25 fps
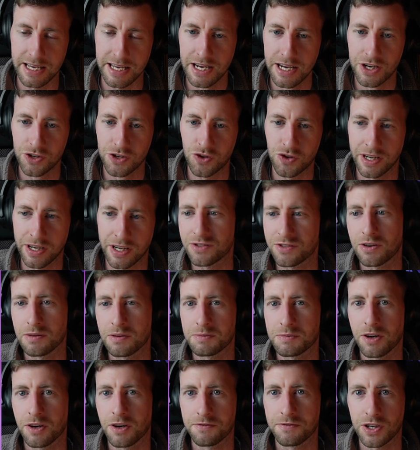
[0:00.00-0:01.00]
transcript
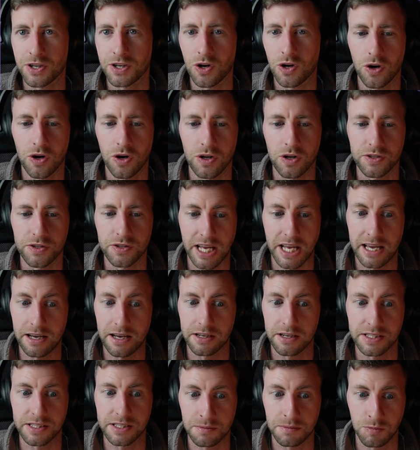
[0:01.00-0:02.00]
of the calls, the
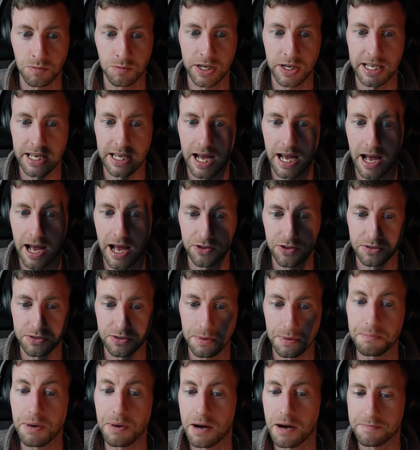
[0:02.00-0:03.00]
AI summary to
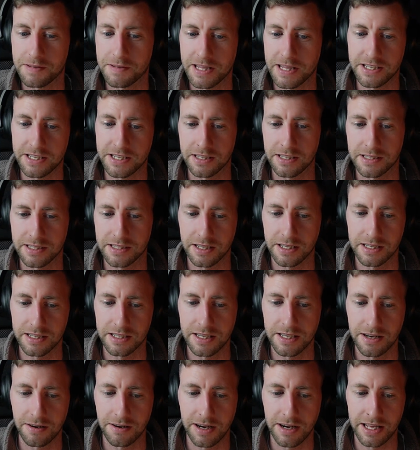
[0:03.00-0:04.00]
be populated inside
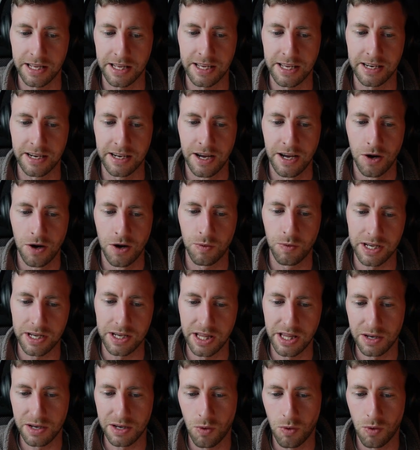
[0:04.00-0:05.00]
here. And then we click one